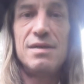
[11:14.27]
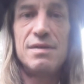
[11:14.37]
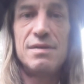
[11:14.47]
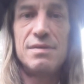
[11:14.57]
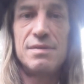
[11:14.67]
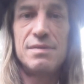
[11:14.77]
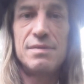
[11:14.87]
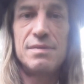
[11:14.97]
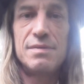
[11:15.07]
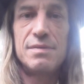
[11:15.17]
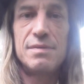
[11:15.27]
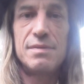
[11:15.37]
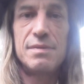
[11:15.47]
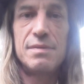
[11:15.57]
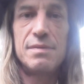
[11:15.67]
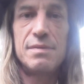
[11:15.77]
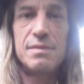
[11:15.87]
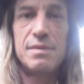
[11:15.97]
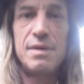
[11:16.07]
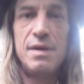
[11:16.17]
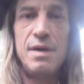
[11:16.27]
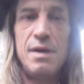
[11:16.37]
Nothing is said.